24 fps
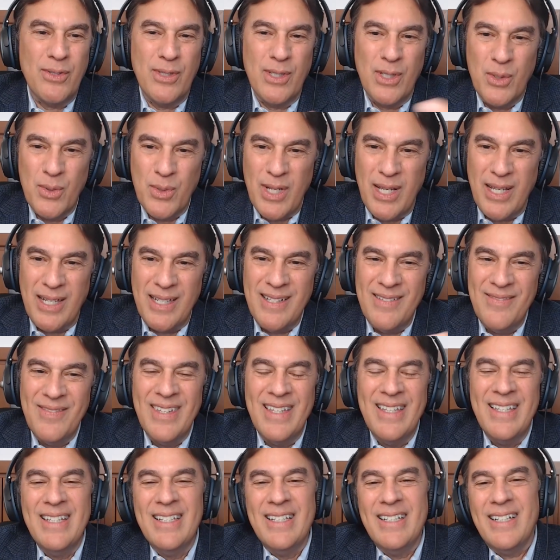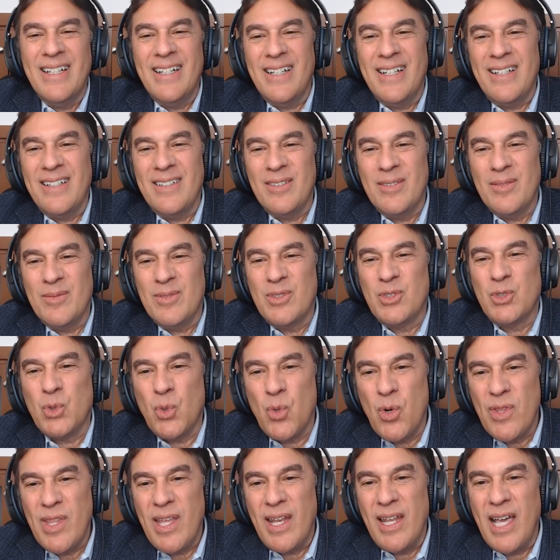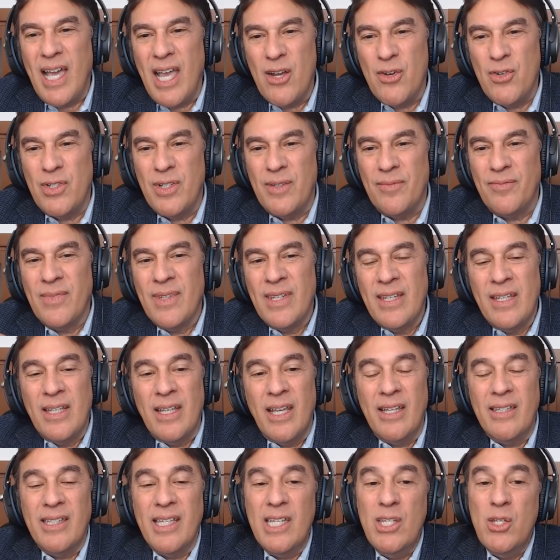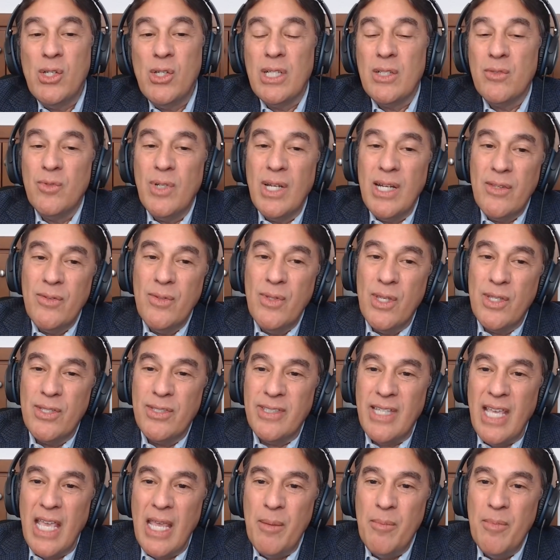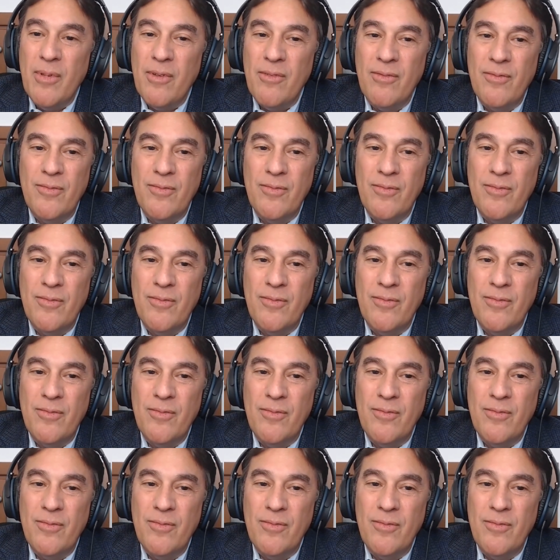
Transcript: to the grid, store that hydrogen, and then you can run it through the same